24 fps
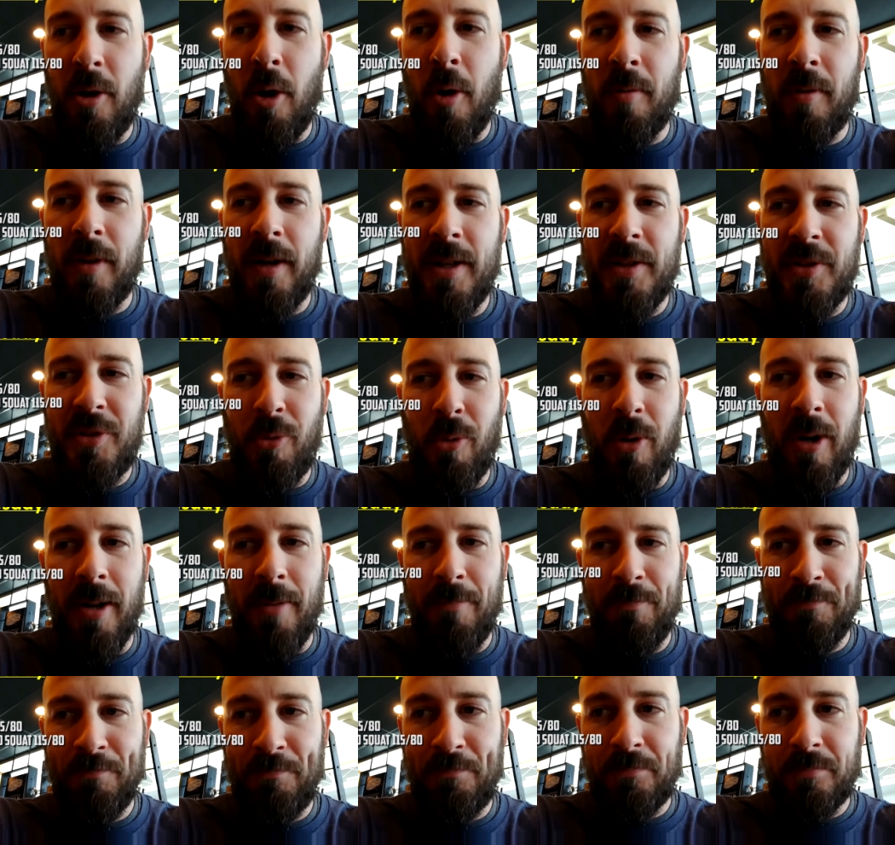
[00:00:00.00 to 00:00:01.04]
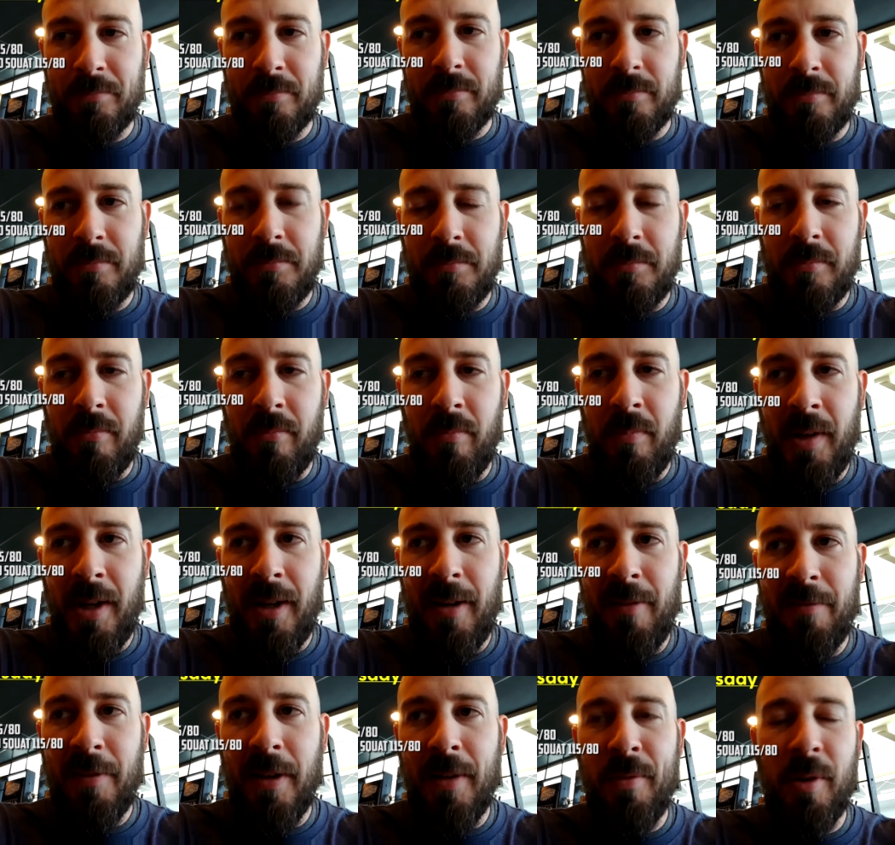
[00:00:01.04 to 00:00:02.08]
10 overhead squat.
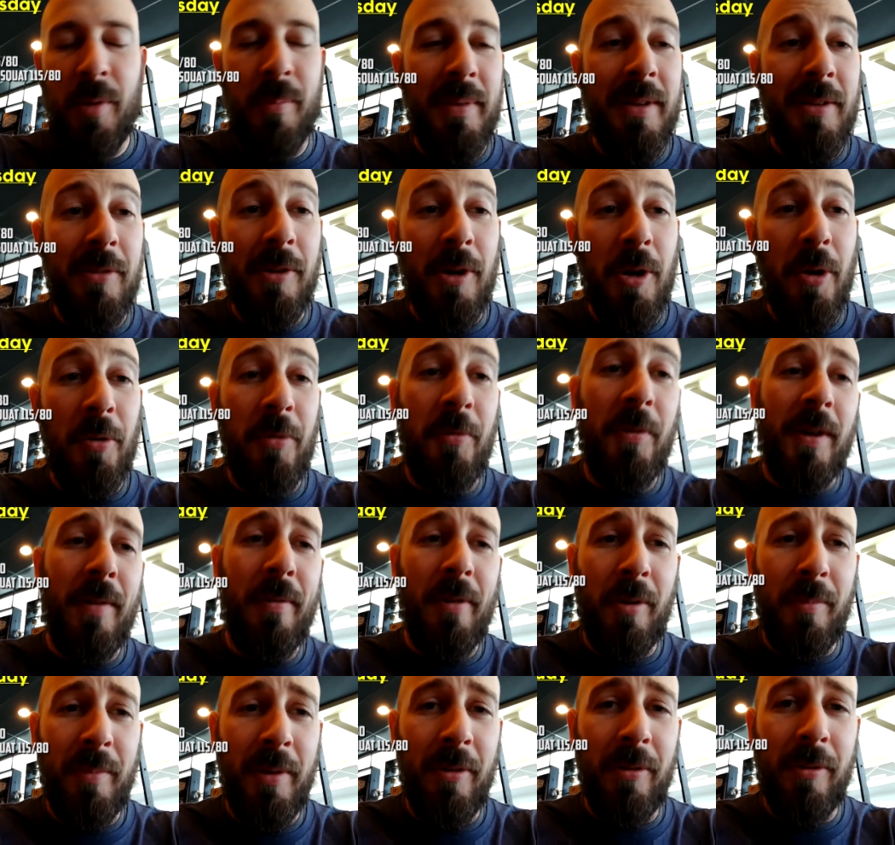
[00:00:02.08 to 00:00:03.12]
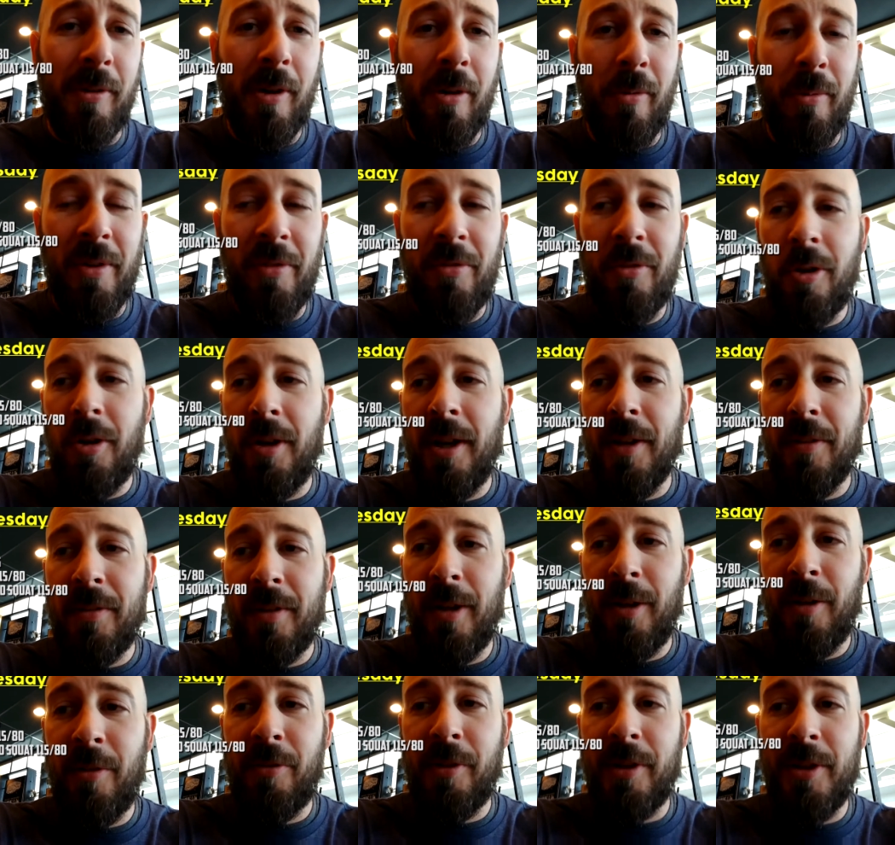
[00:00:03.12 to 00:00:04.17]
All right, 500-meter row is 500-meter row. We
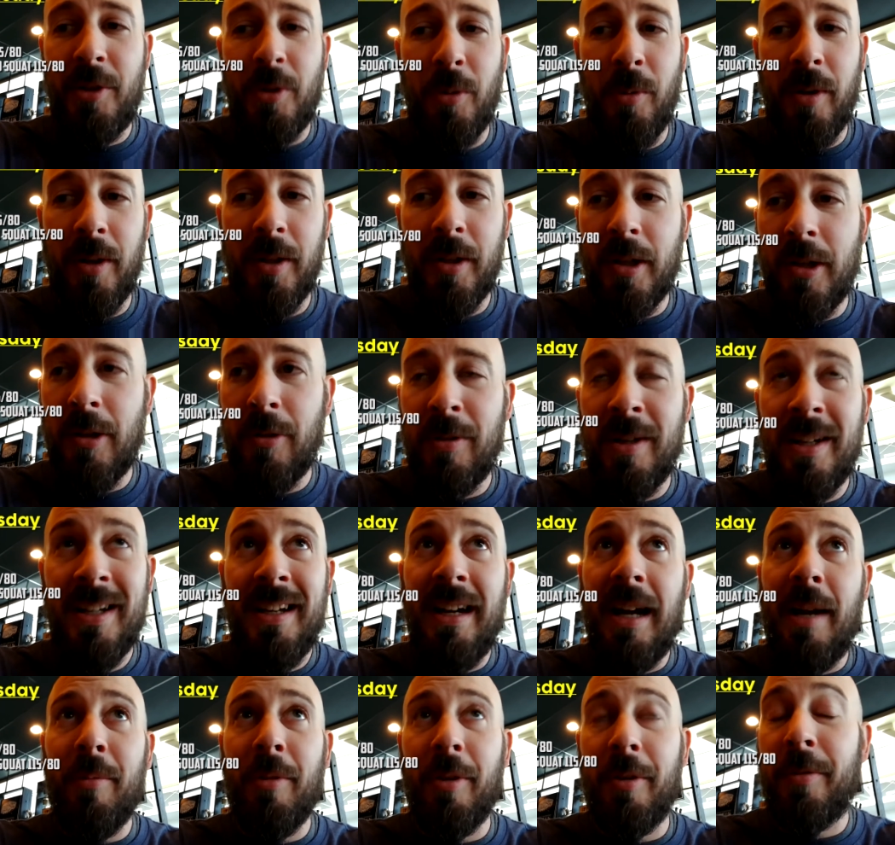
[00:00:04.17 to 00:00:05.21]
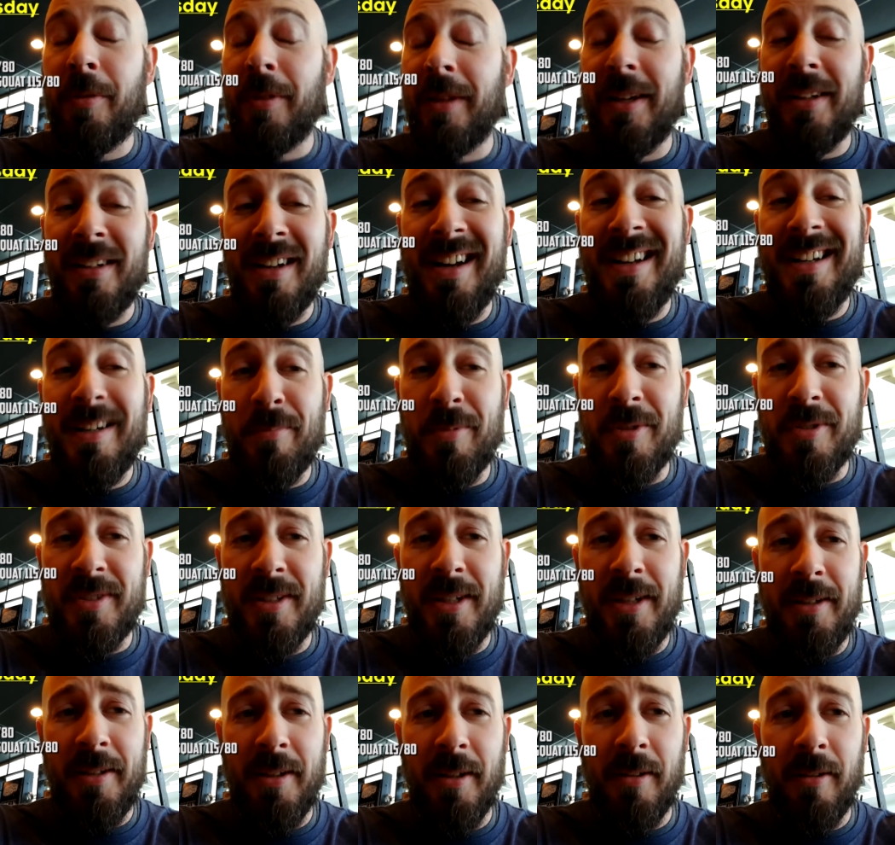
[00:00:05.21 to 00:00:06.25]
start out there, 3, 2, 1, go. Look for like
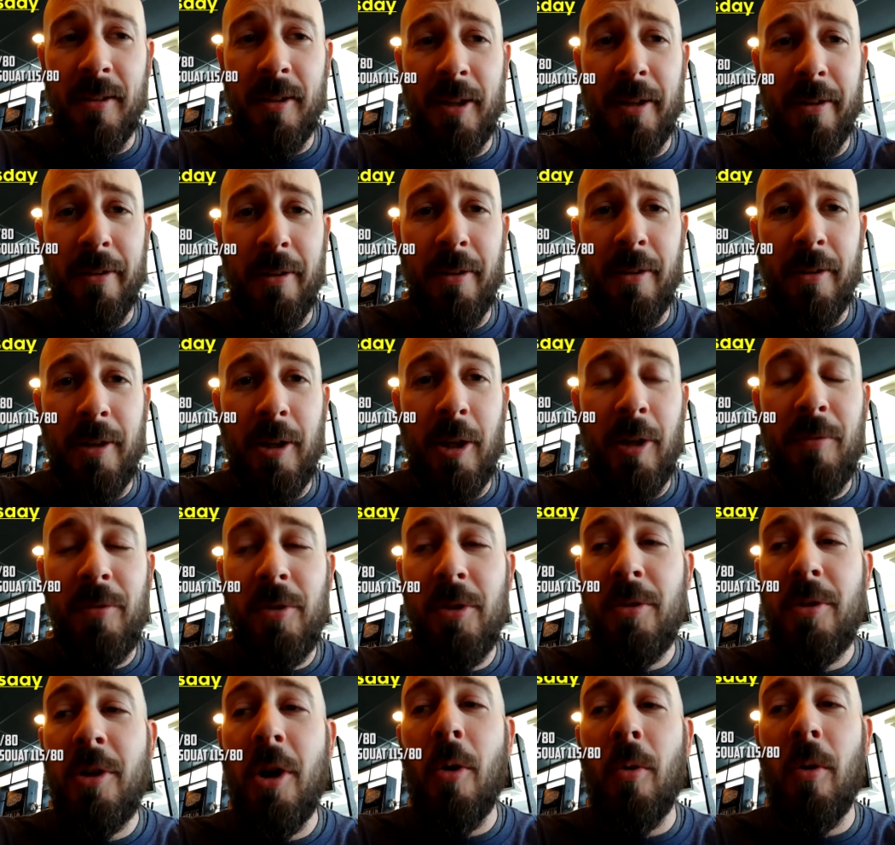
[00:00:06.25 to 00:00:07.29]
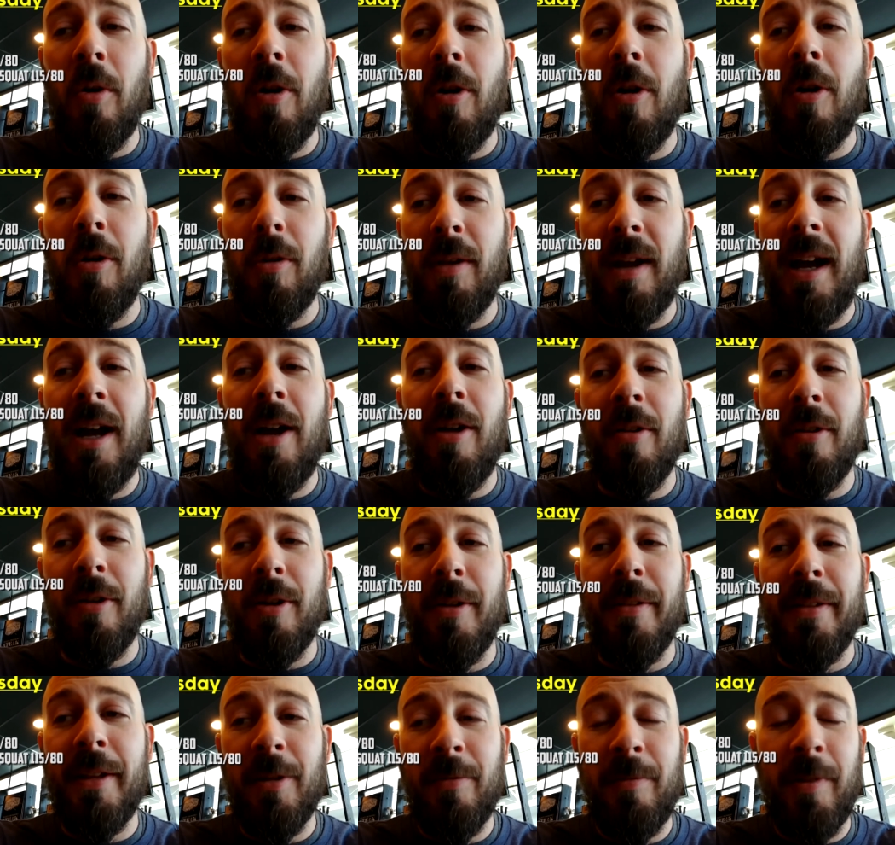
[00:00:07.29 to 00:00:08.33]
90% here. If you go all
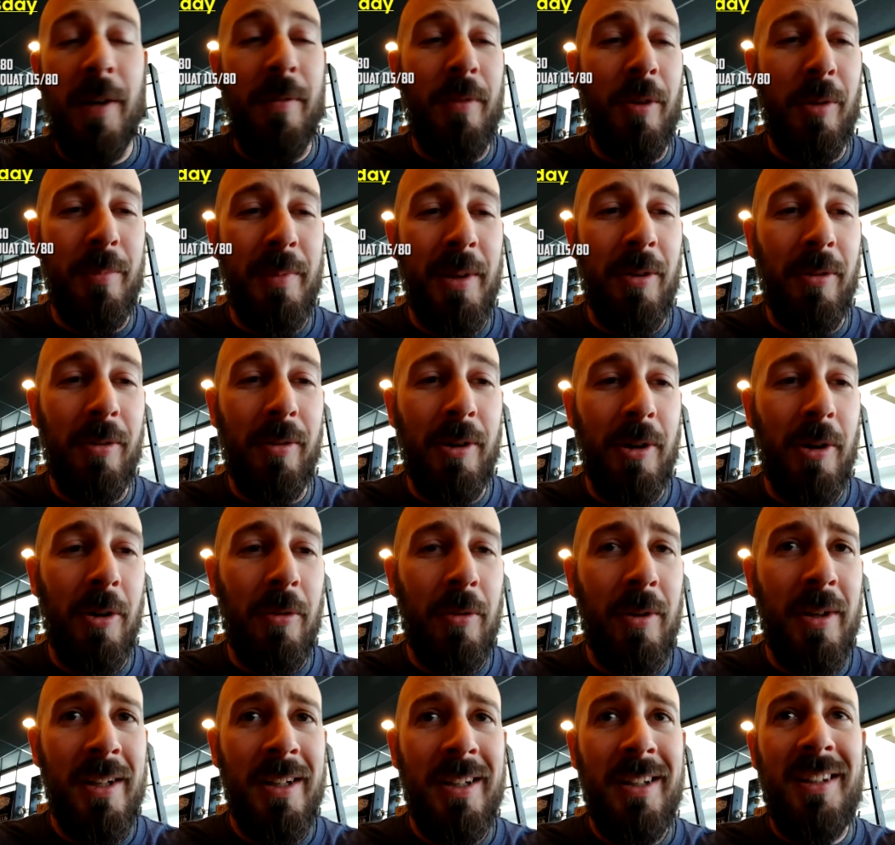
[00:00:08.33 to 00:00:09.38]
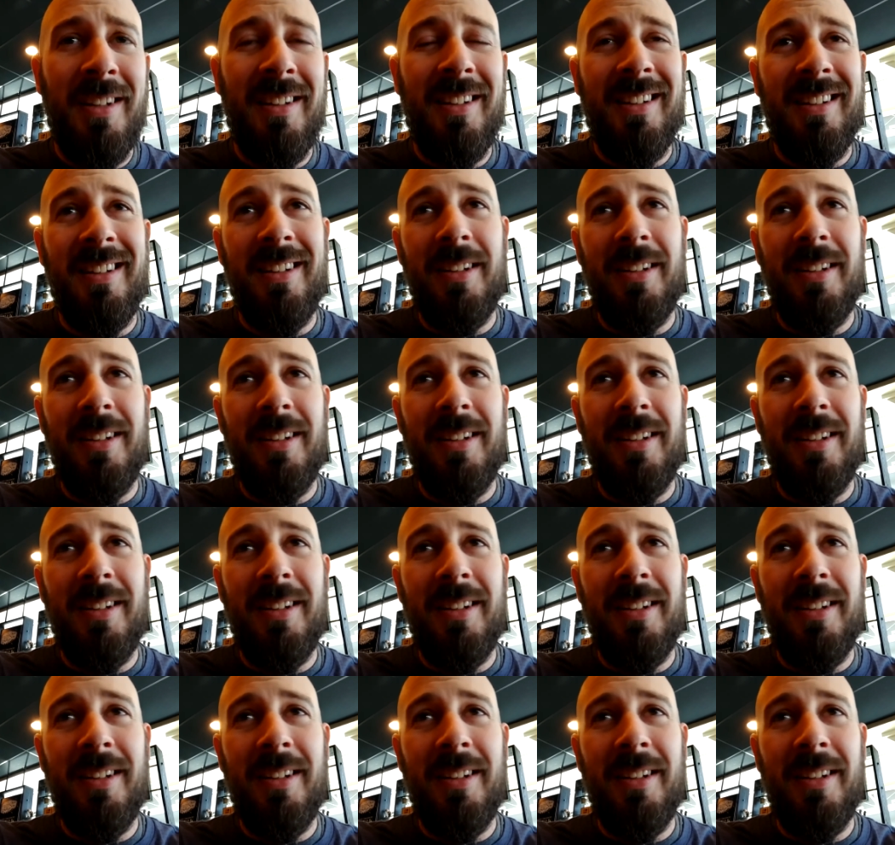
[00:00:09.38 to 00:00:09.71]
out on that 500-meter row,